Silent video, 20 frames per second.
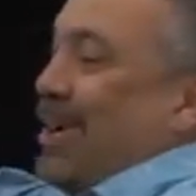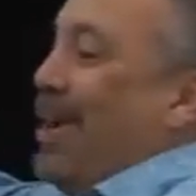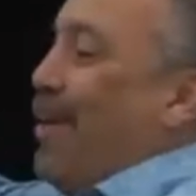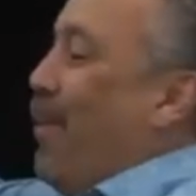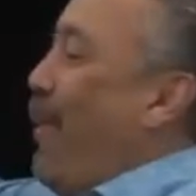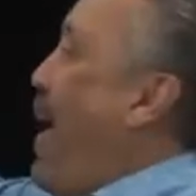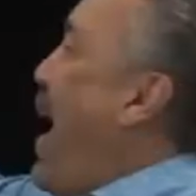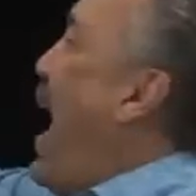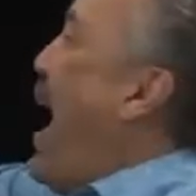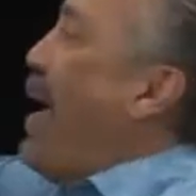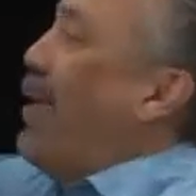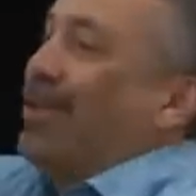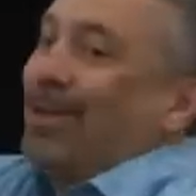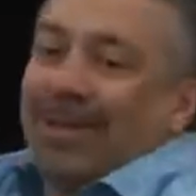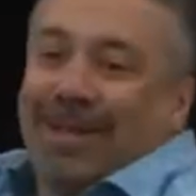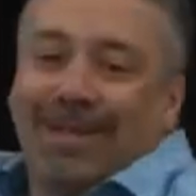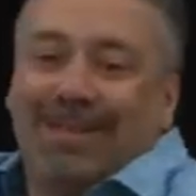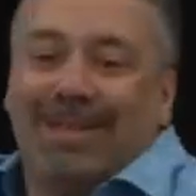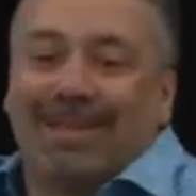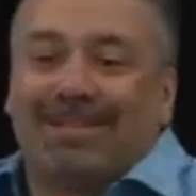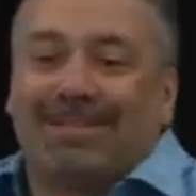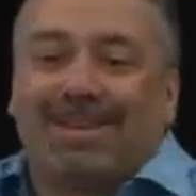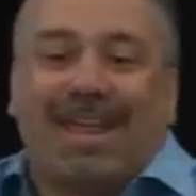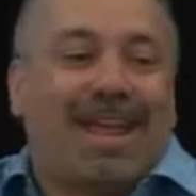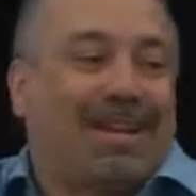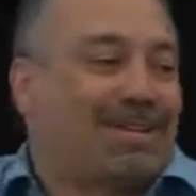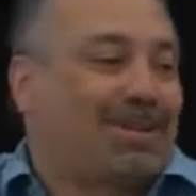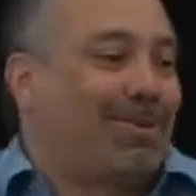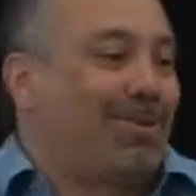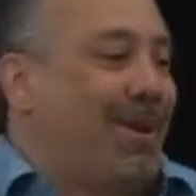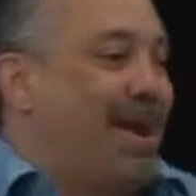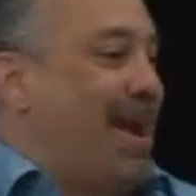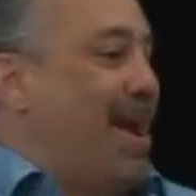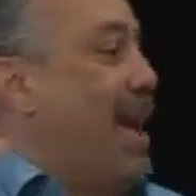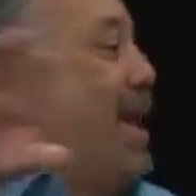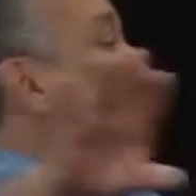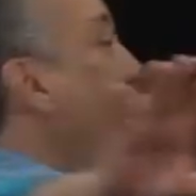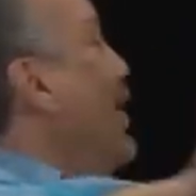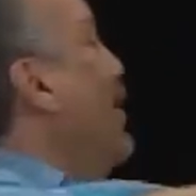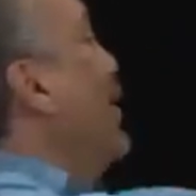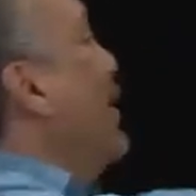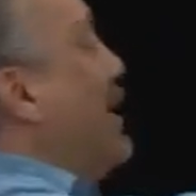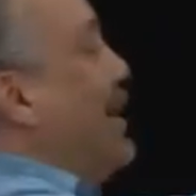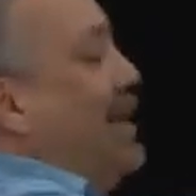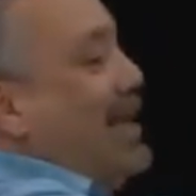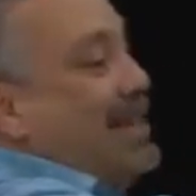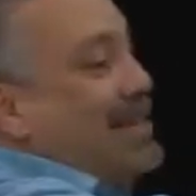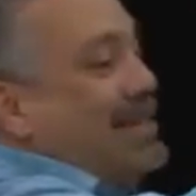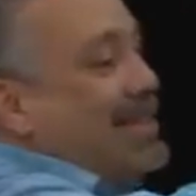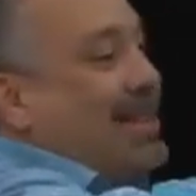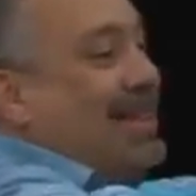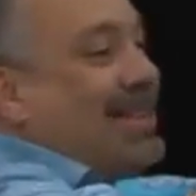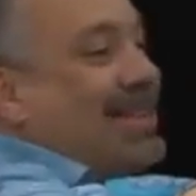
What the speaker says: Wow, look at this sanctuary. Look at this.